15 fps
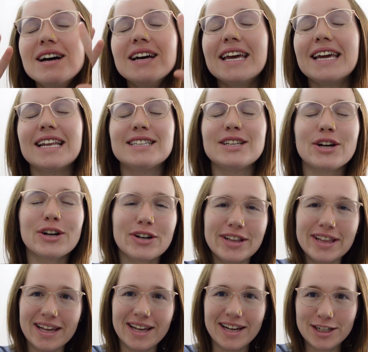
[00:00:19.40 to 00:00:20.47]
It is
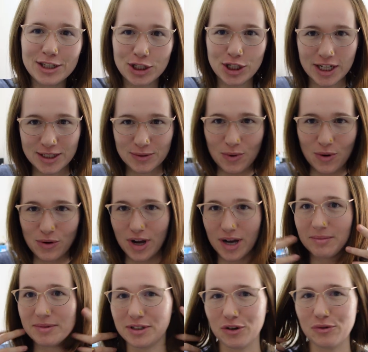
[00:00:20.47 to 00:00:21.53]
early. Just woke
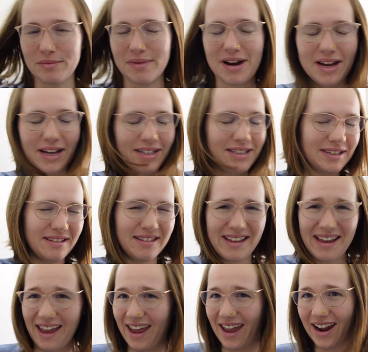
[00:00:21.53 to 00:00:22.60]
up. Don't mind the
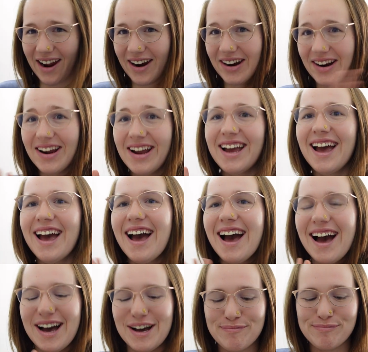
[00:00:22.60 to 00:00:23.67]
hair,
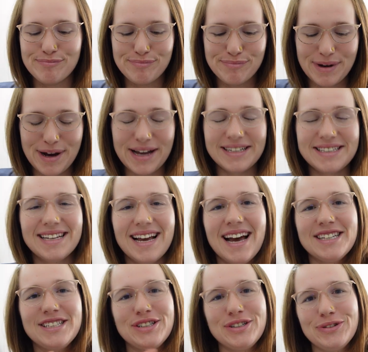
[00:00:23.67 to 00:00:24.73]
but
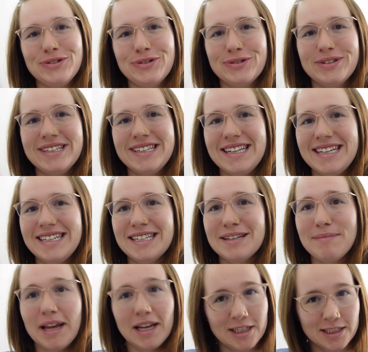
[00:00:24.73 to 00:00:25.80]
I do need to
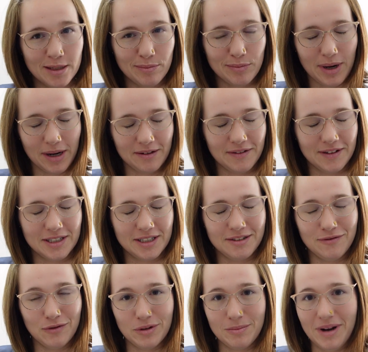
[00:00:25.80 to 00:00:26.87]
make some breakfast
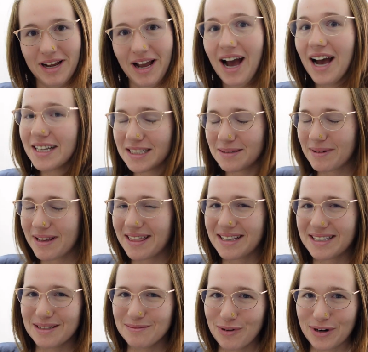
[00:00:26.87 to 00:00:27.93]
for my husband
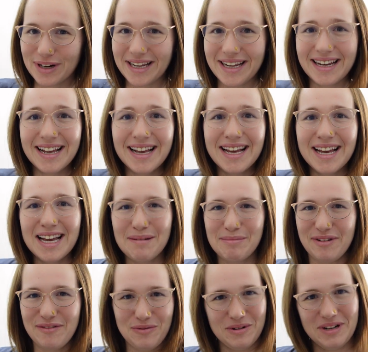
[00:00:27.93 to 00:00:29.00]
this morning
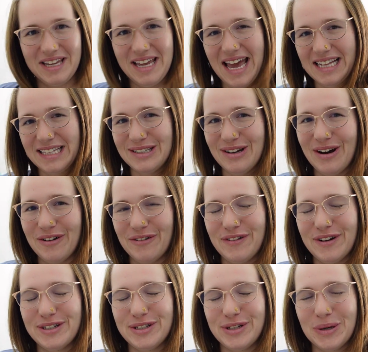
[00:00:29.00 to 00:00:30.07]
before he heads off
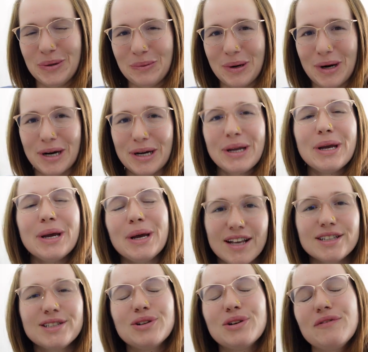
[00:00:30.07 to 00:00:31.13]
to work.
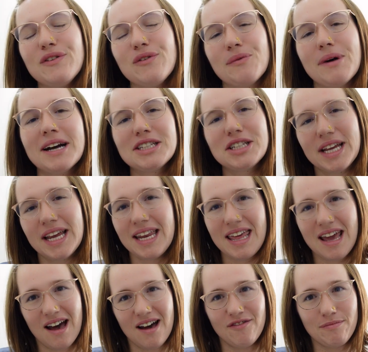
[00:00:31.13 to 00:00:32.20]
So if you watch
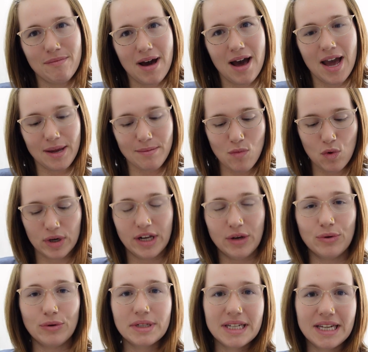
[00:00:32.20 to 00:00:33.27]
any of my morning
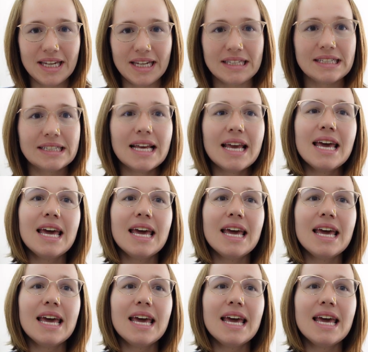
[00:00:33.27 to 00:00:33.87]
routines,